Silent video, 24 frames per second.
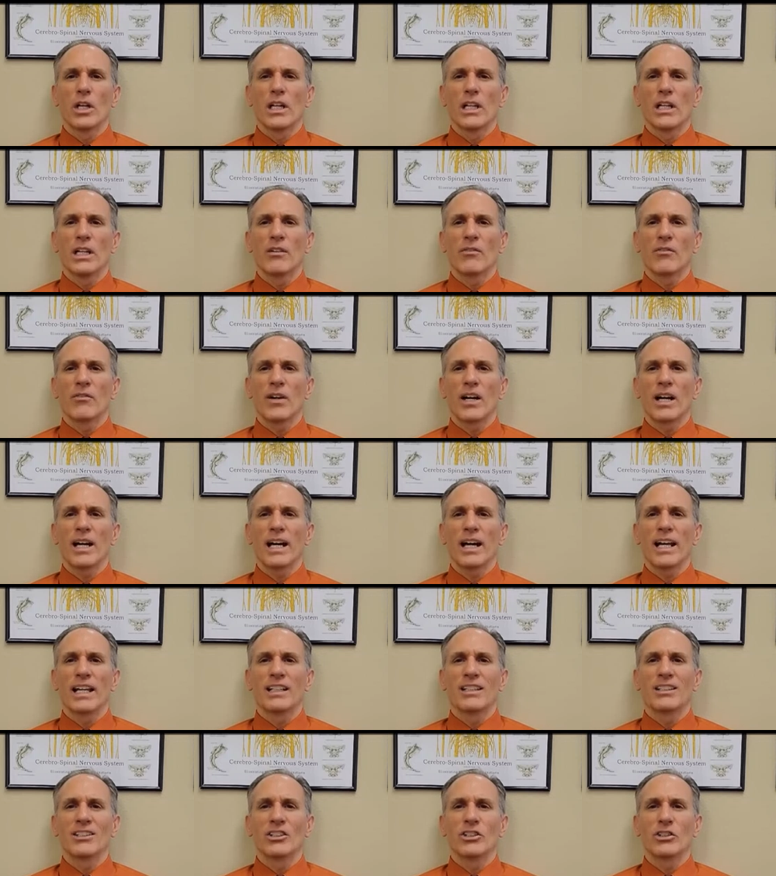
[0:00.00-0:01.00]
If
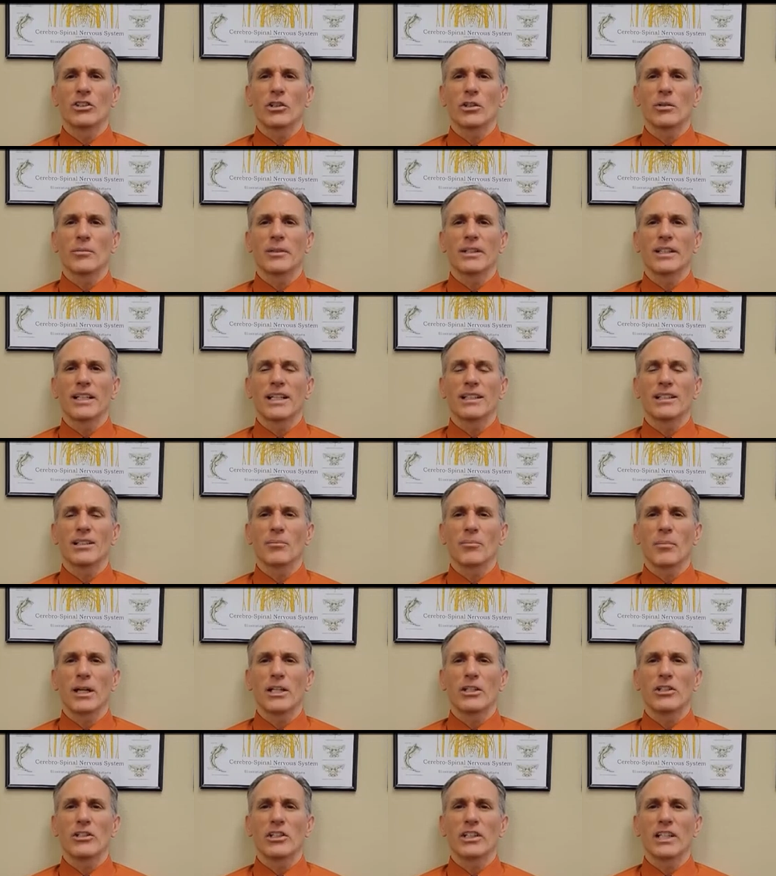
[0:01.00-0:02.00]
I determine that the
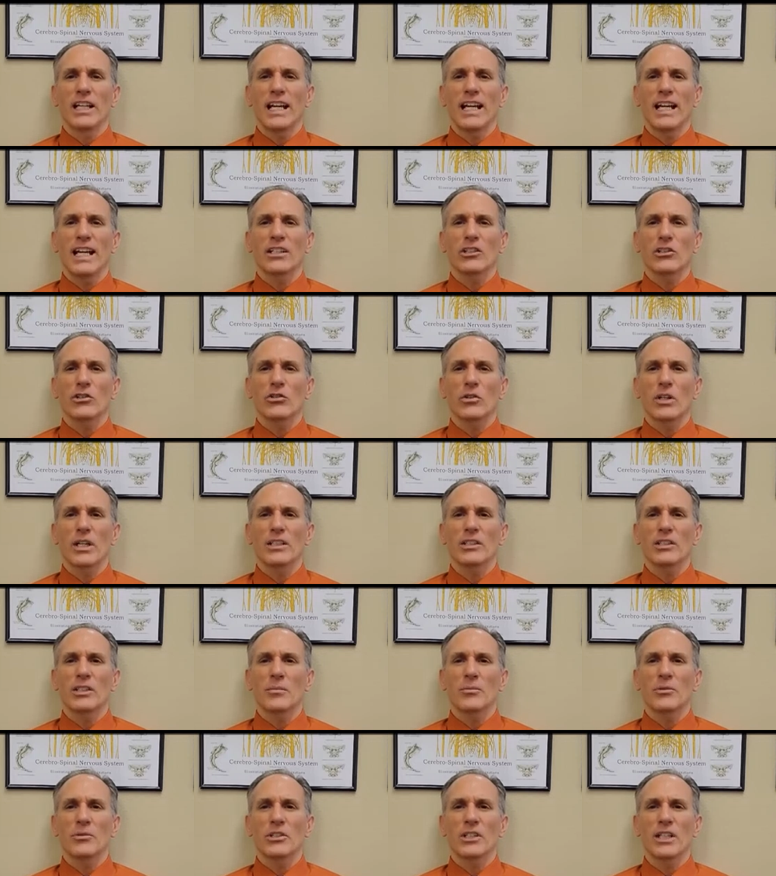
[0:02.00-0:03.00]
patient has
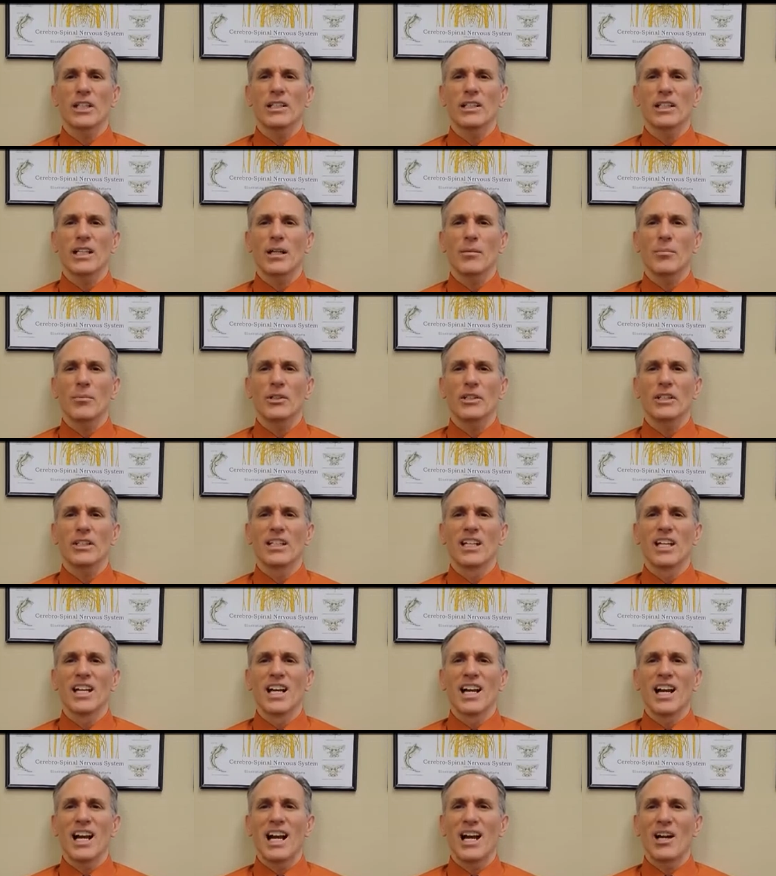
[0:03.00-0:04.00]
triceps tendinopathy,
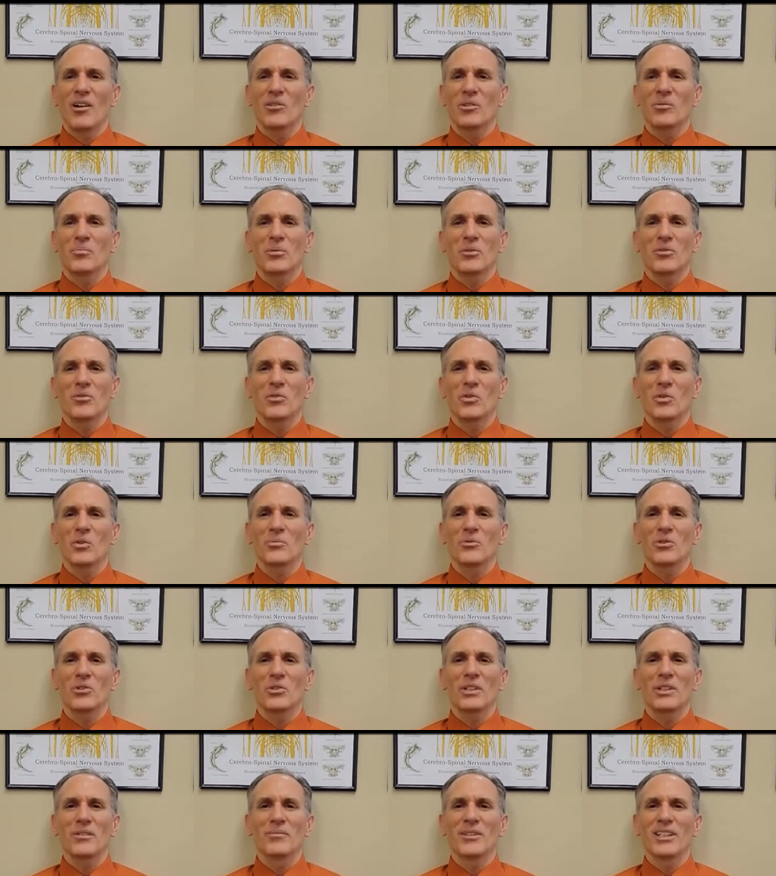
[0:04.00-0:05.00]
I would perform
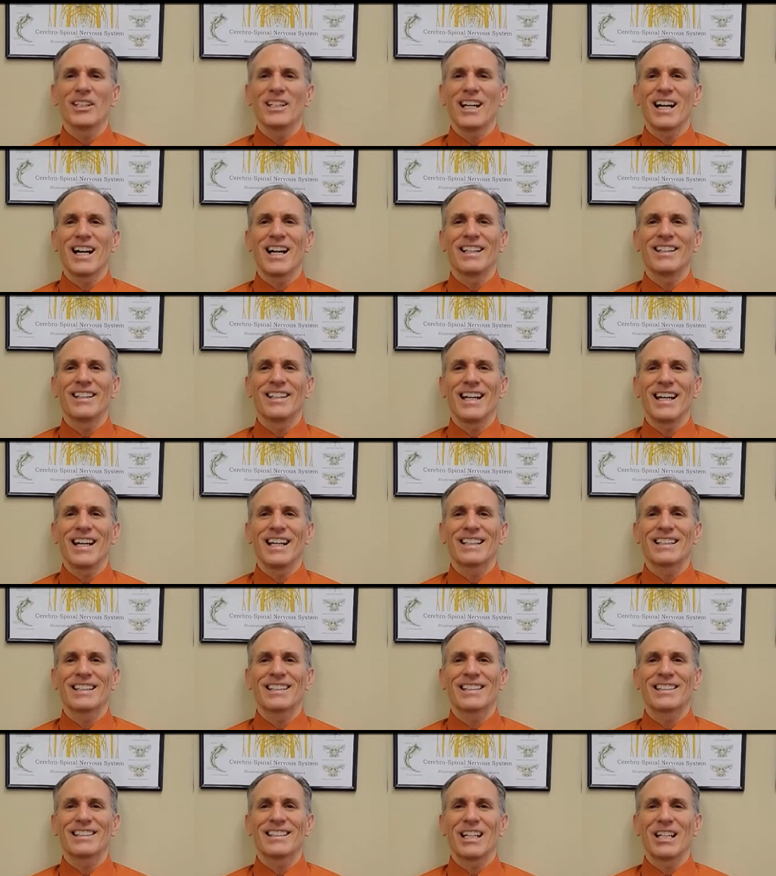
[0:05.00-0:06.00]
treatment on
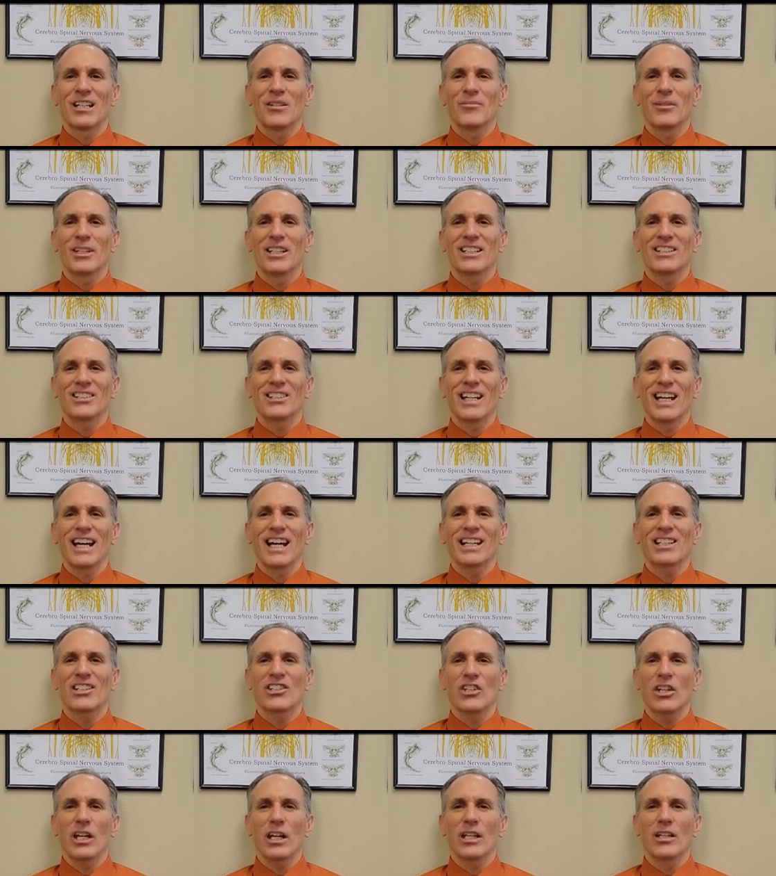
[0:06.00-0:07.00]
that same exact
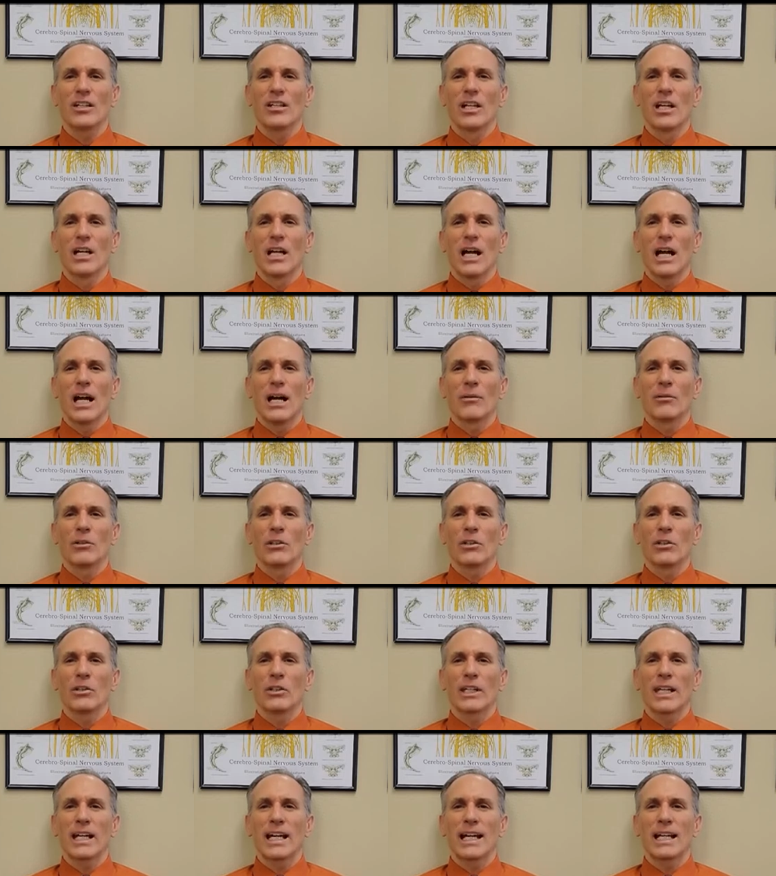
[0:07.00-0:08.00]
chain. I would
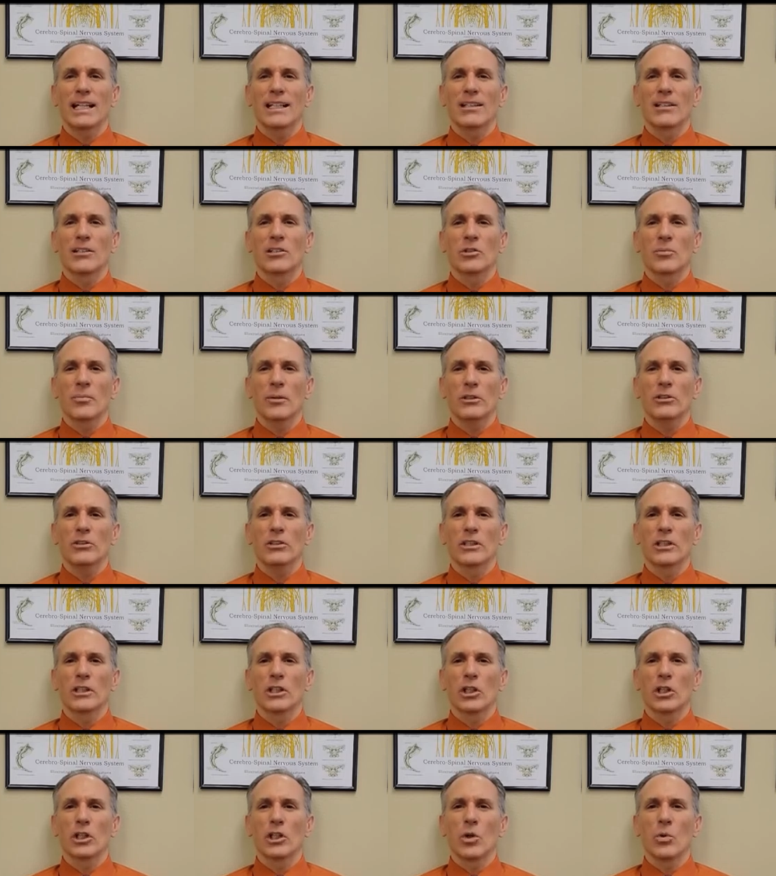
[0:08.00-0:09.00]
look at especially
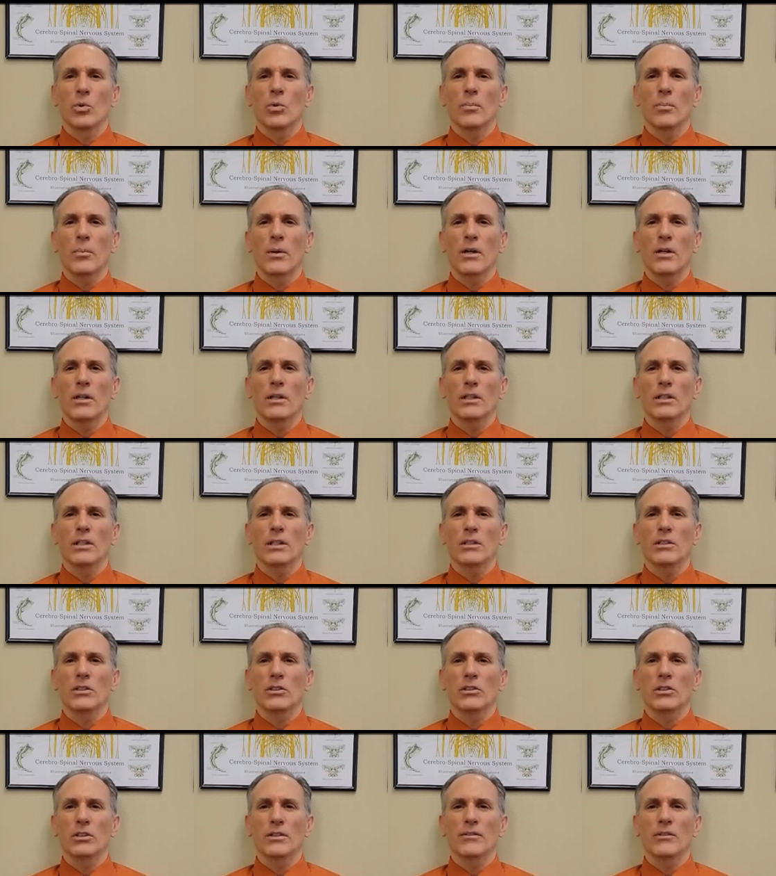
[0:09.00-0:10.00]
the lower part of
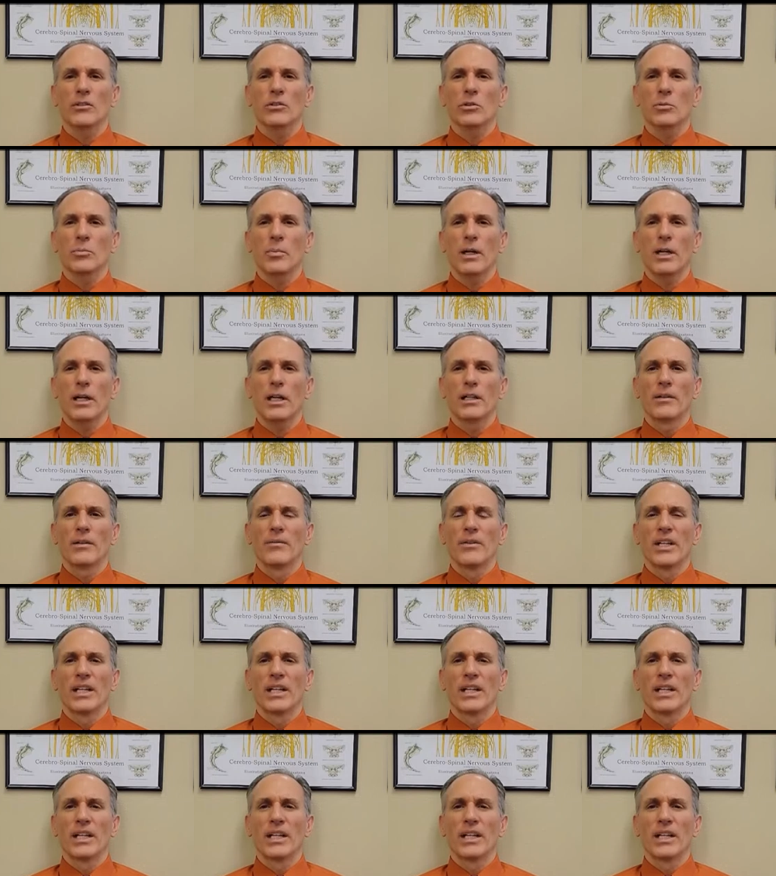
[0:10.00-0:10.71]
the cervical spine